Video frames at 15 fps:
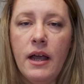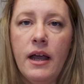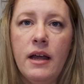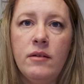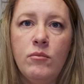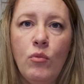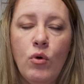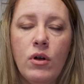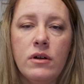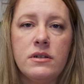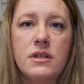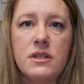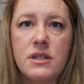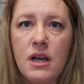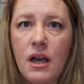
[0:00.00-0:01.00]
and more
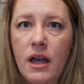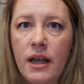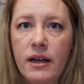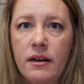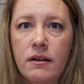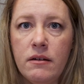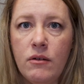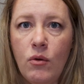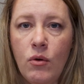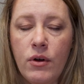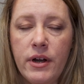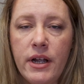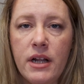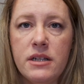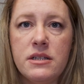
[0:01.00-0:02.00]
design
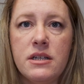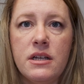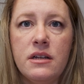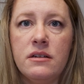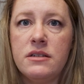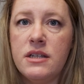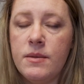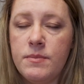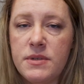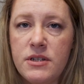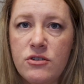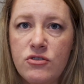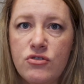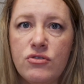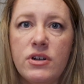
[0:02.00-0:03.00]
oriented tips
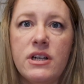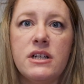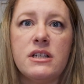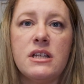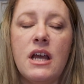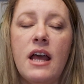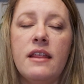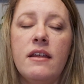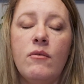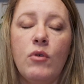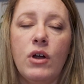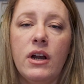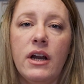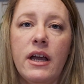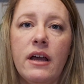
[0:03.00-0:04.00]
and tricks. And then
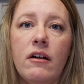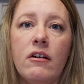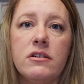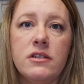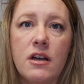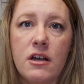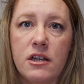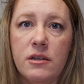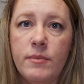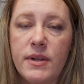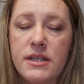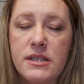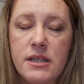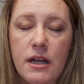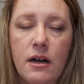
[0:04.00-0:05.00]
we're gonna get our
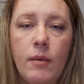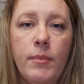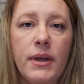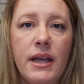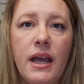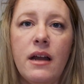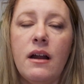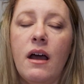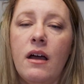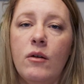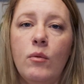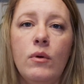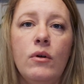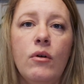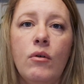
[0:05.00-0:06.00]
documents set up. Again, I
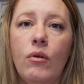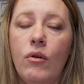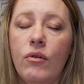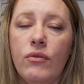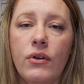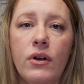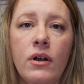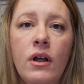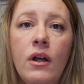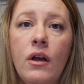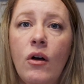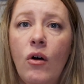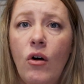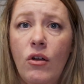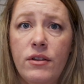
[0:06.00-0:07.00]
will go over
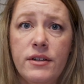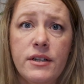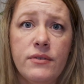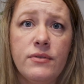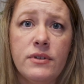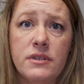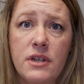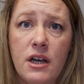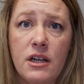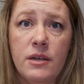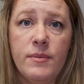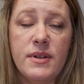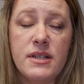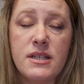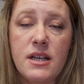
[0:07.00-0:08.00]
all the different
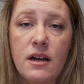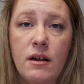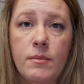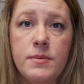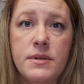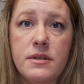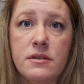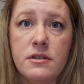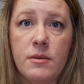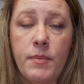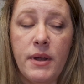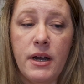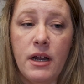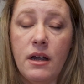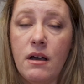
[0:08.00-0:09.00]
document setups
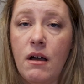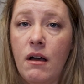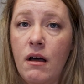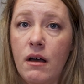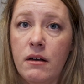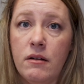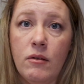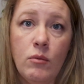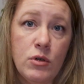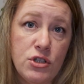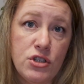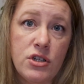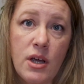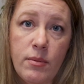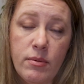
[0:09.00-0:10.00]
depending on
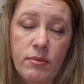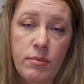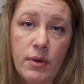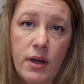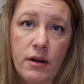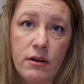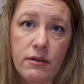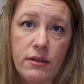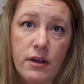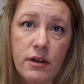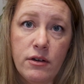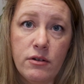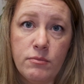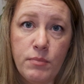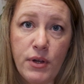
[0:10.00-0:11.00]
which type of planner
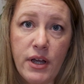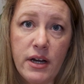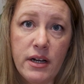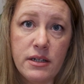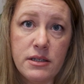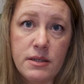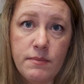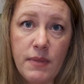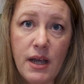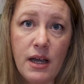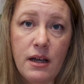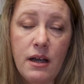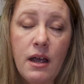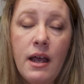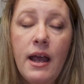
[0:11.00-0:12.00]
that you're planning to
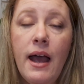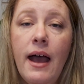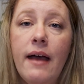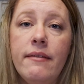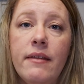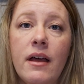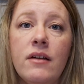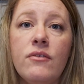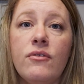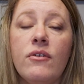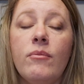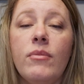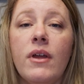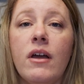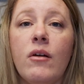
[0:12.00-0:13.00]
make. And then
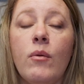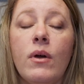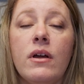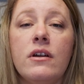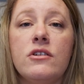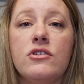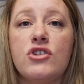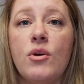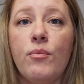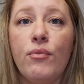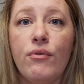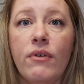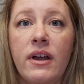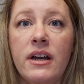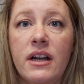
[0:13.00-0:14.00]
from there, we're gonna
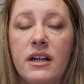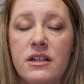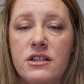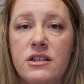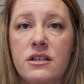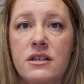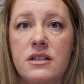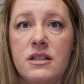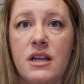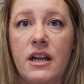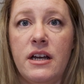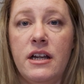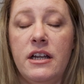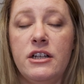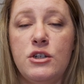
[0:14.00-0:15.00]
jump right into
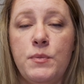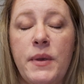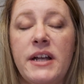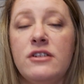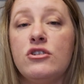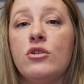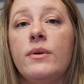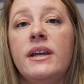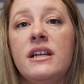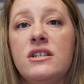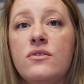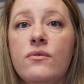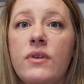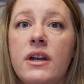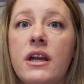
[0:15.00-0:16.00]
designing each page. So
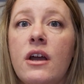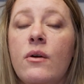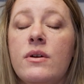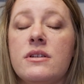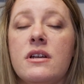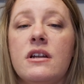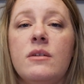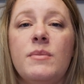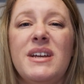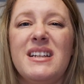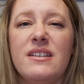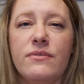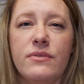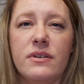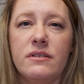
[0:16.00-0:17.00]
each video is gonna be
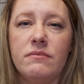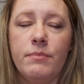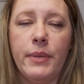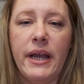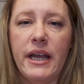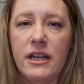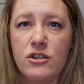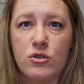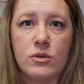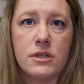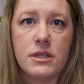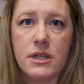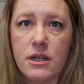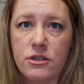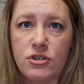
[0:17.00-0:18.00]
a different page or
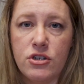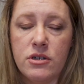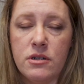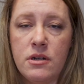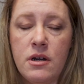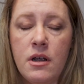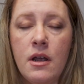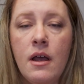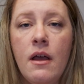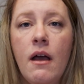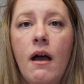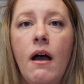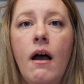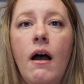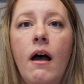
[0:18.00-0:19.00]
section.
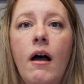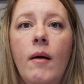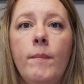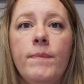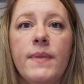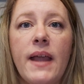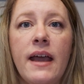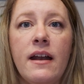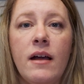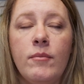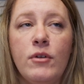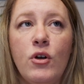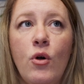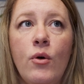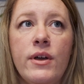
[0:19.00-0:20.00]
Um, and
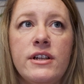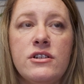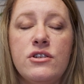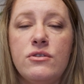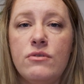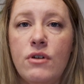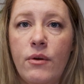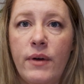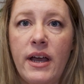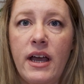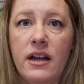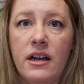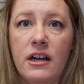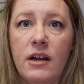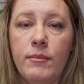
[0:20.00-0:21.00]
I'm going to go
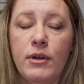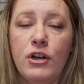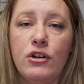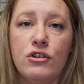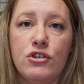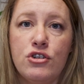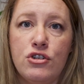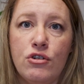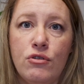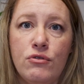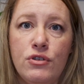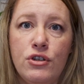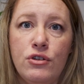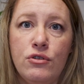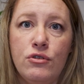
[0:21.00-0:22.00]
ahead and I'm going to show
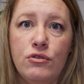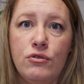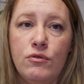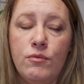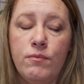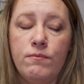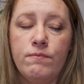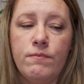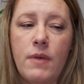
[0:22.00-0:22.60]
you,